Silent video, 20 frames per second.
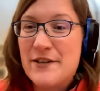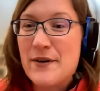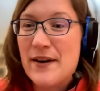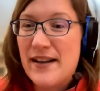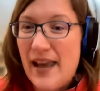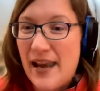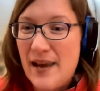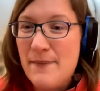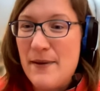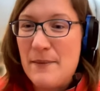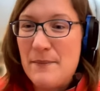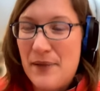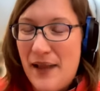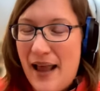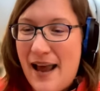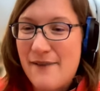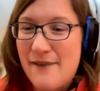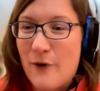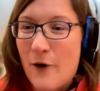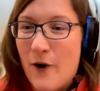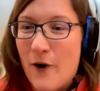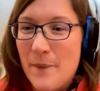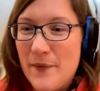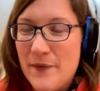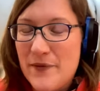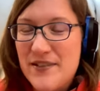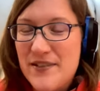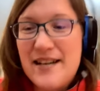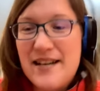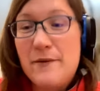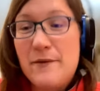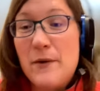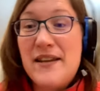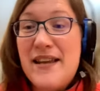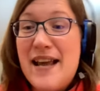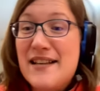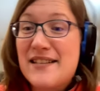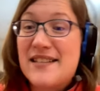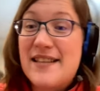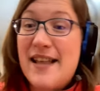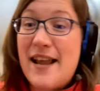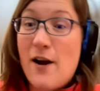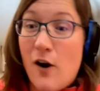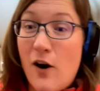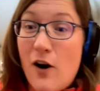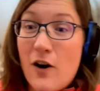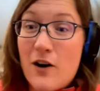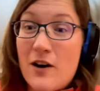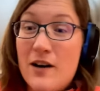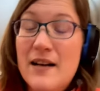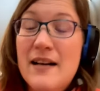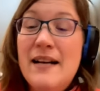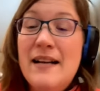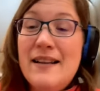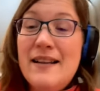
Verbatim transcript: are a gaming platform. And it's like, well, yes, they are.